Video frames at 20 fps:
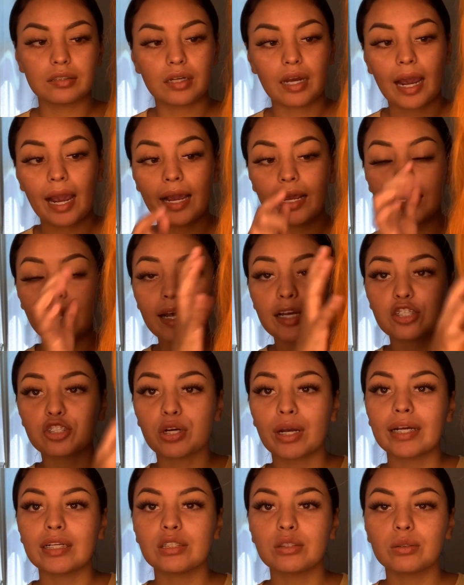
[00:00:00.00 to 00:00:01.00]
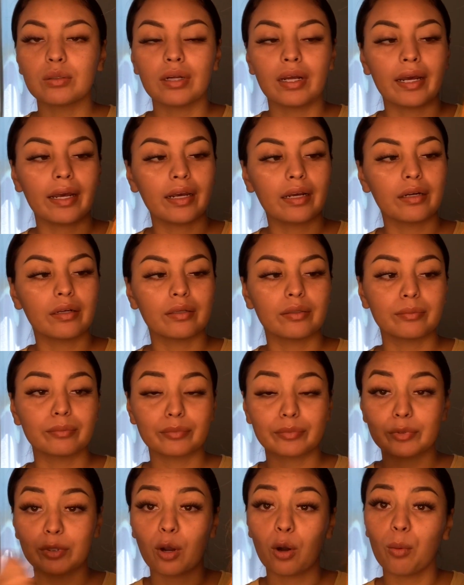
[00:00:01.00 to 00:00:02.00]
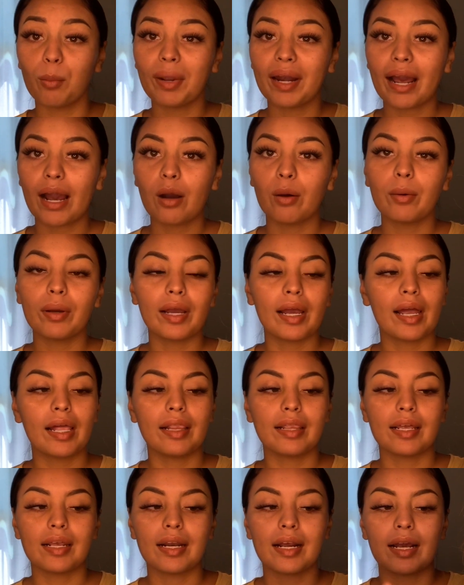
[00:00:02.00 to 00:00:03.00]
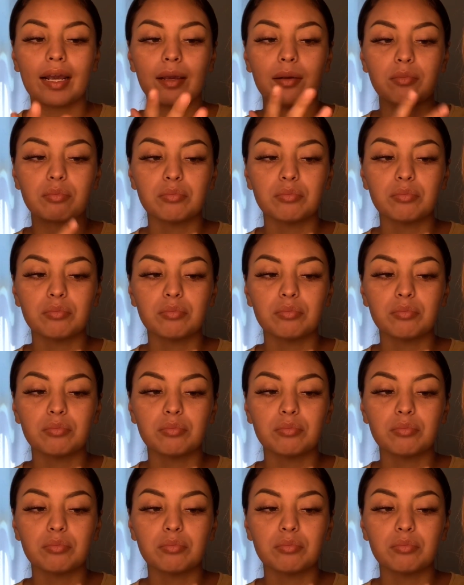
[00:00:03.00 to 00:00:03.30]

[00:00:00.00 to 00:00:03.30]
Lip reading: I like tried to like comb it out and then I